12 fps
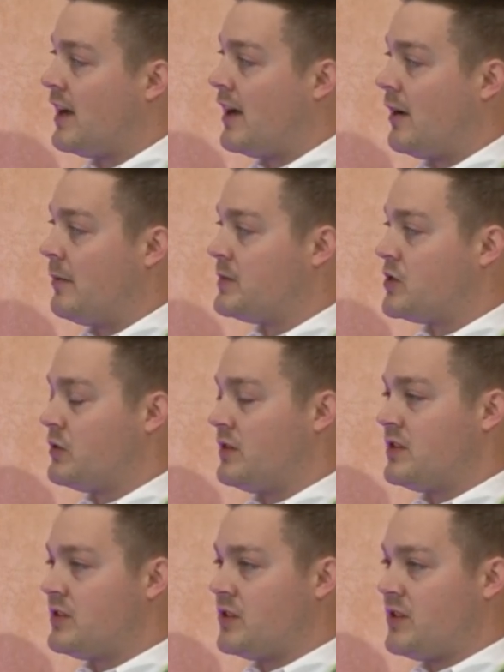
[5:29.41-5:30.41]
Um, so
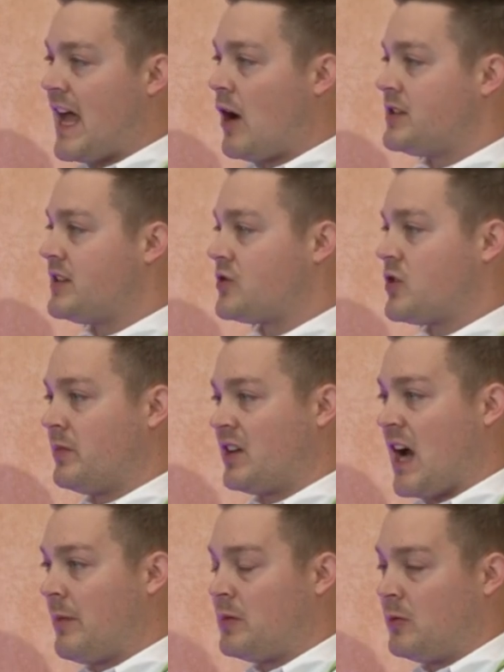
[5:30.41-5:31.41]
now it's extremely common.